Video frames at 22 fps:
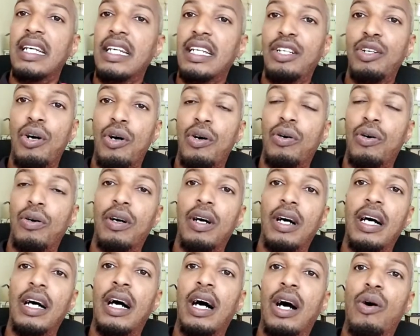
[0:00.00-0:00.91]
you know,
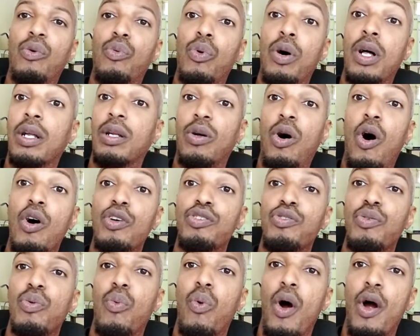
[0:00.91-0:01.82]
will
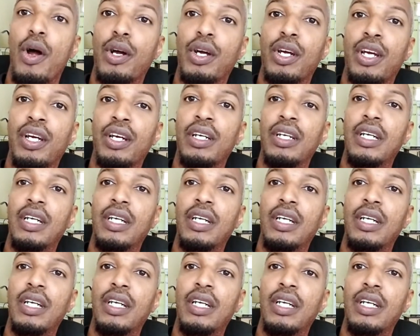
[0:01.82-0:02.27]
also work